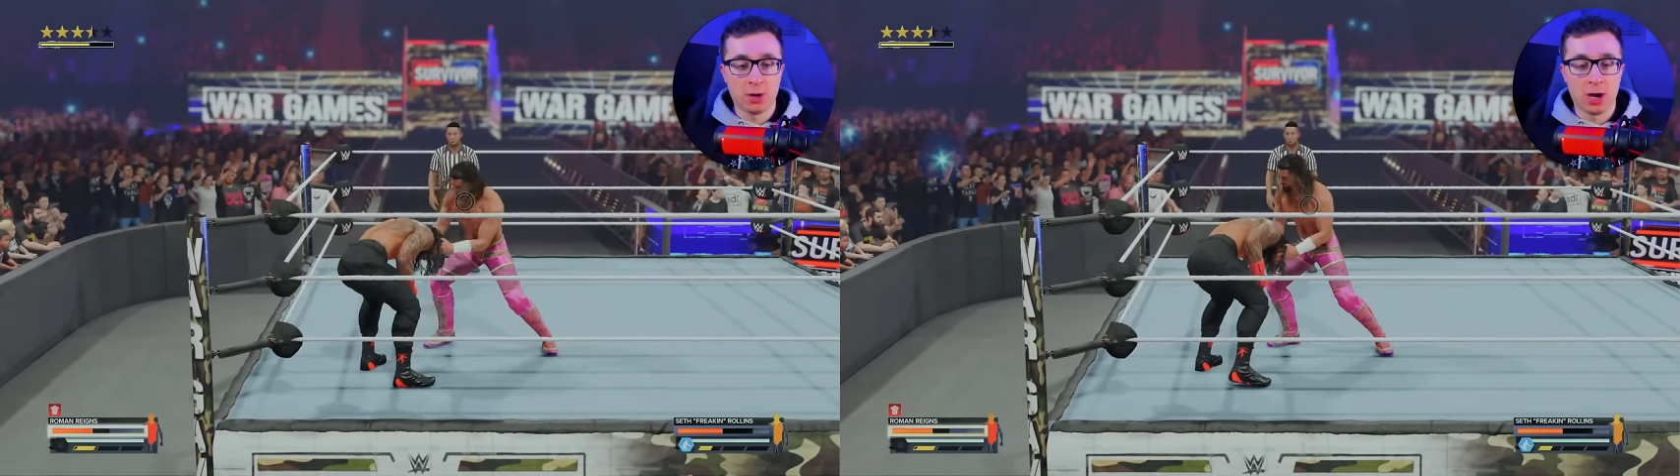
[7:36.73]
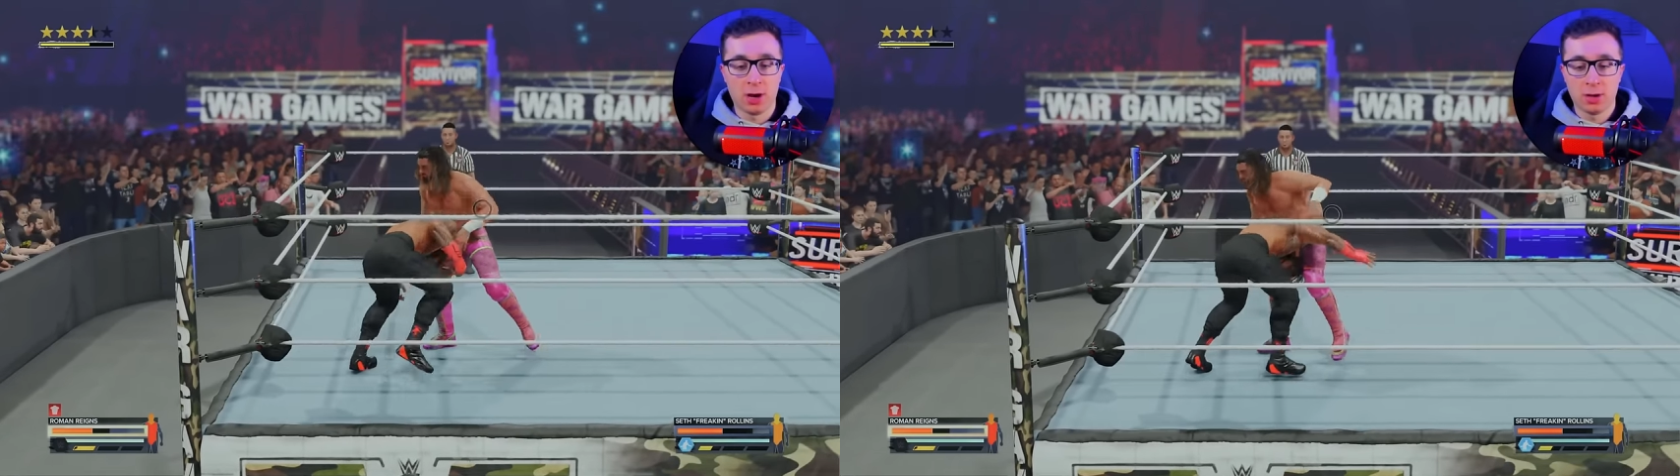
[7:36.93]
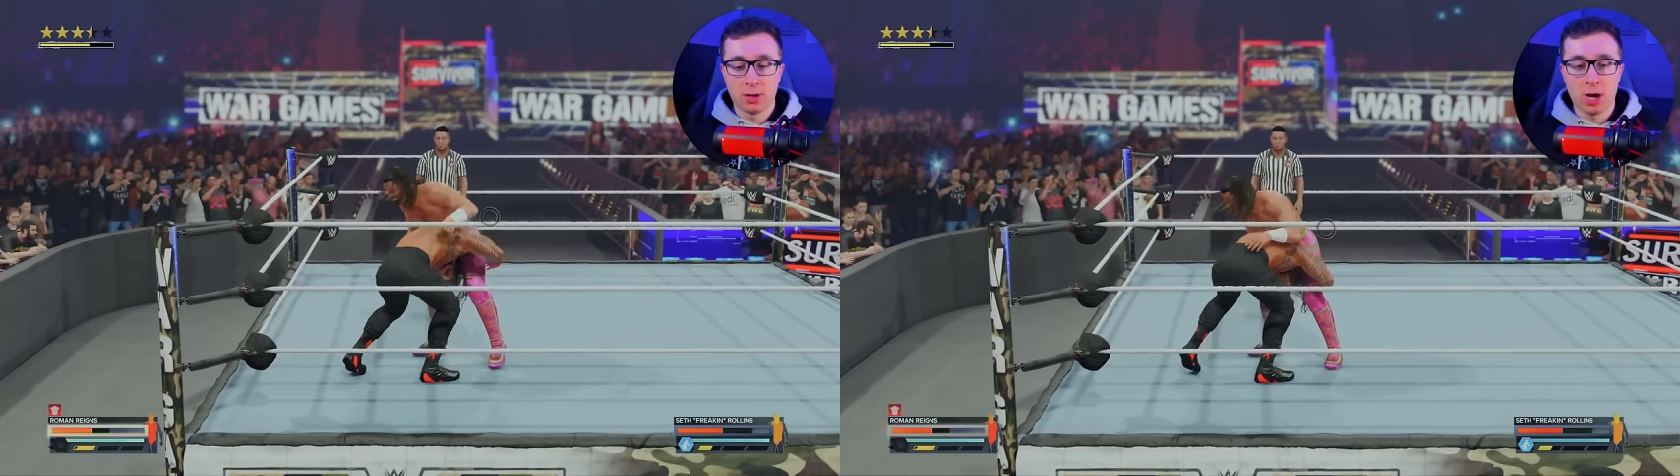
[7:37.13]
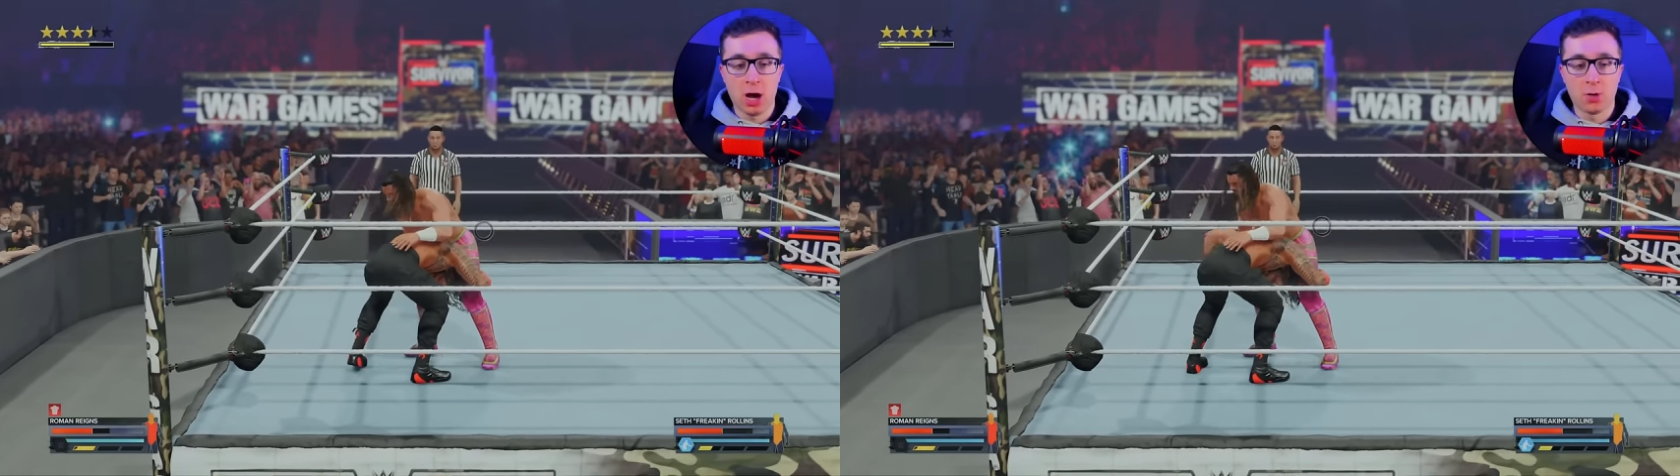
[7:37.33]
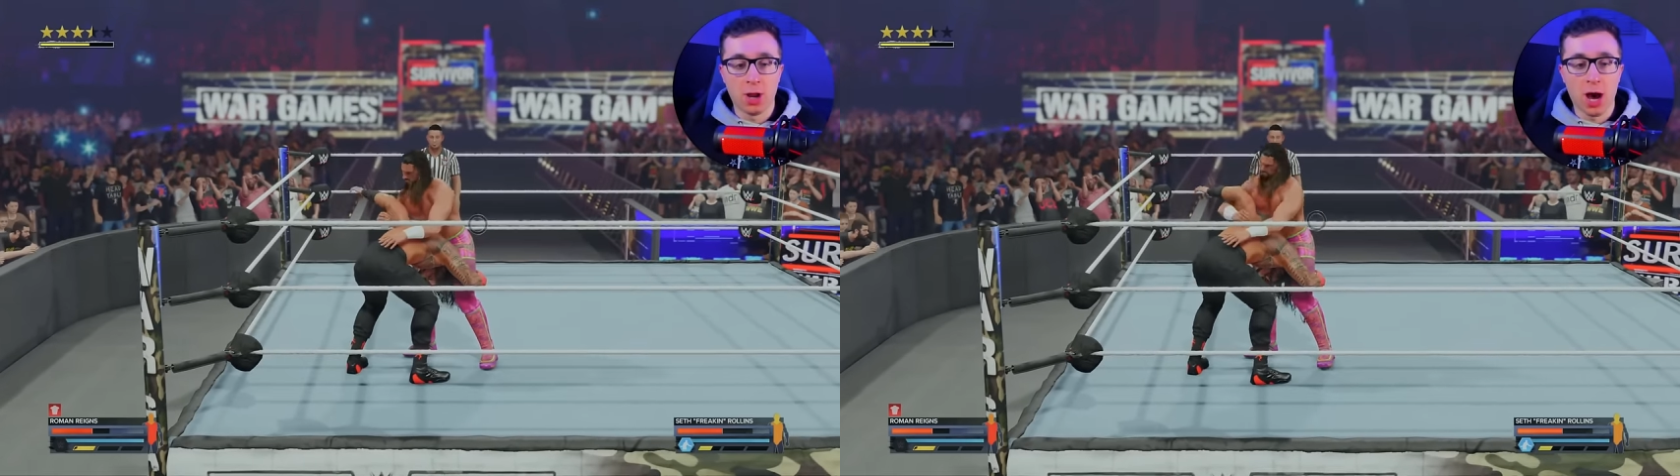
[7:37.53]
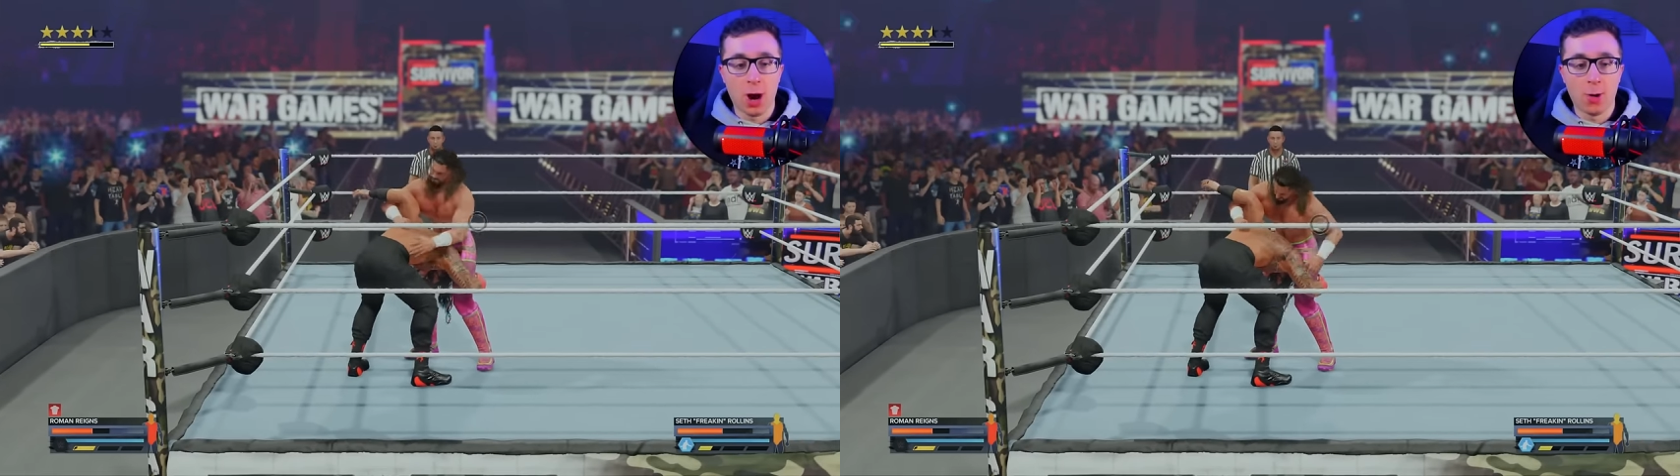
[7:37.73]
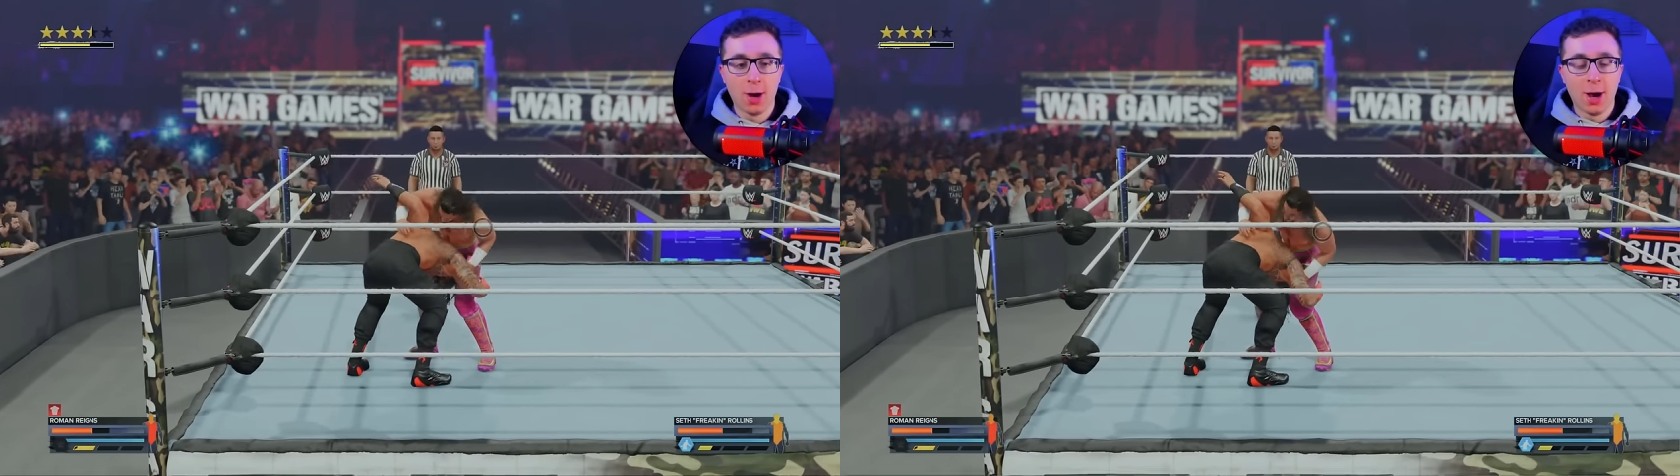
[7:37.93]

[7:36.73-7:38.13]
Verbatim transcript: no. Oh no.